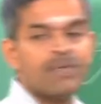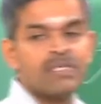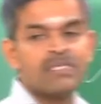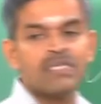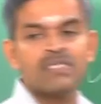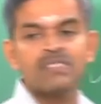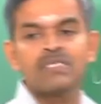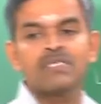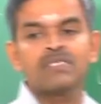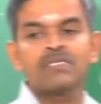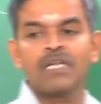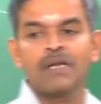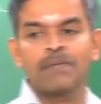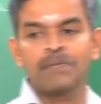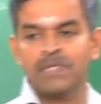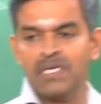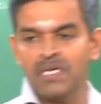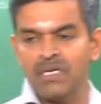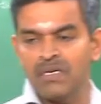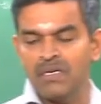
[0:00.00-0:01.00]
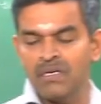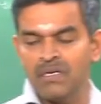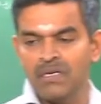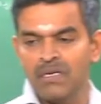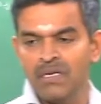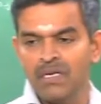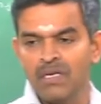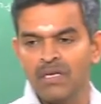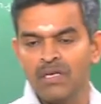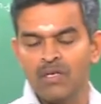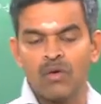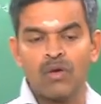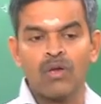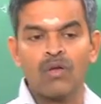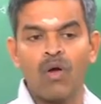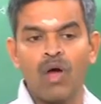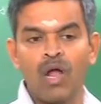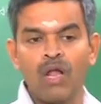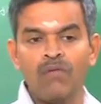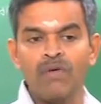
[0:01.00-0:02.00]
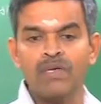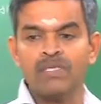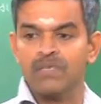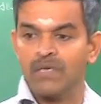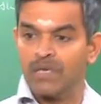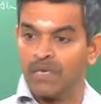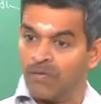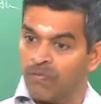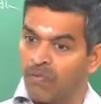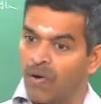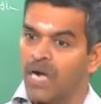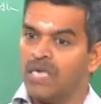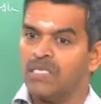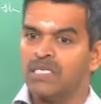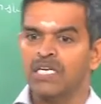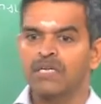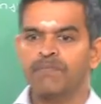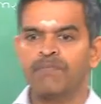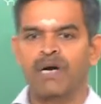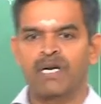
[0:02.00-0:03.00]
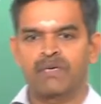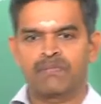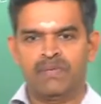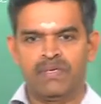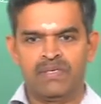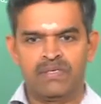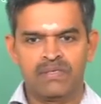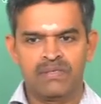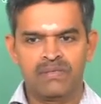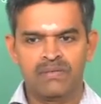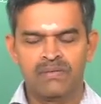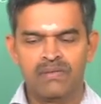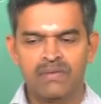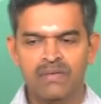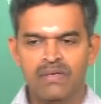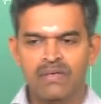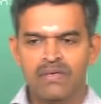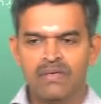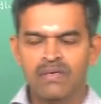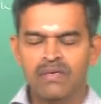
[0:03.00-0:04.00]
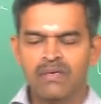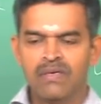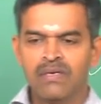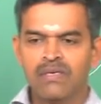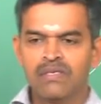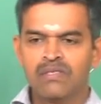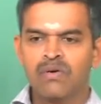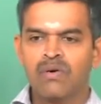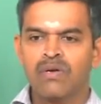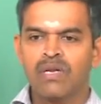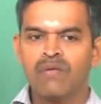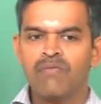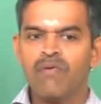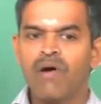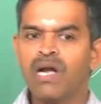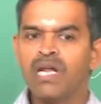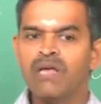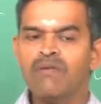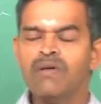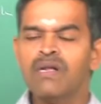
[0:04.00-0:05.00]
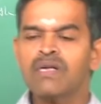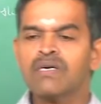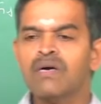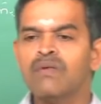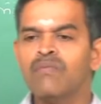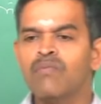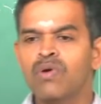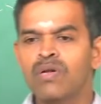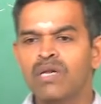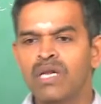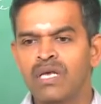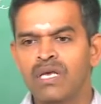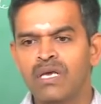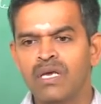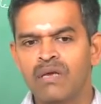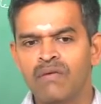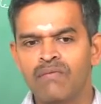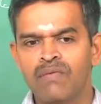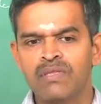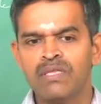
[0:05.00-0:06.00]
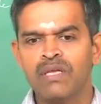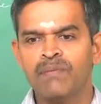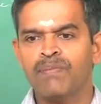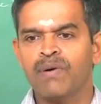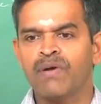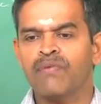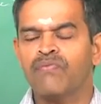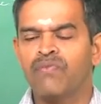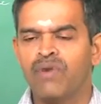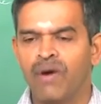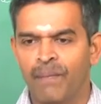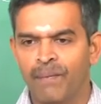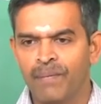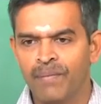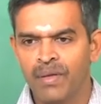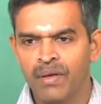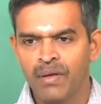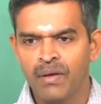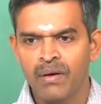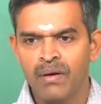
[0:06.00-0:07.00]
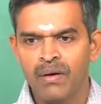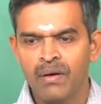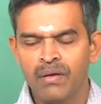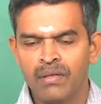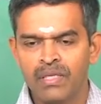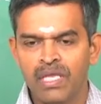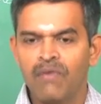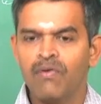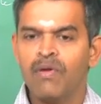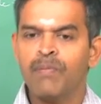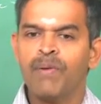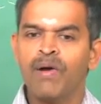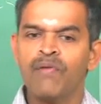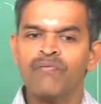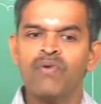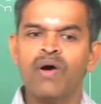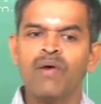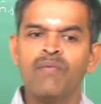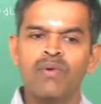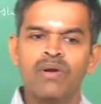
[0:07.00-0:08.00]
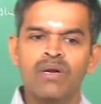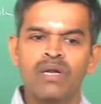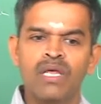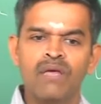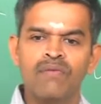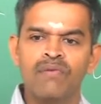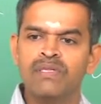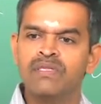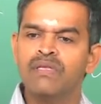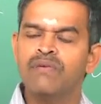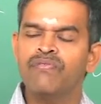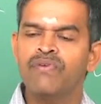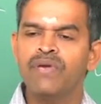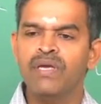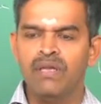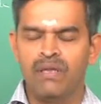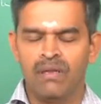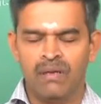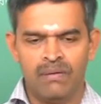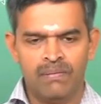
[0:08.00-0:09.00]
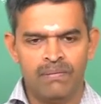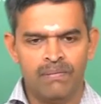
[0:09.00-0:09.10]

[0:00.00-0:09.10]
business interruption, you can always reward the departments. So, rewarding will come only when they perform they will perform only when they feel.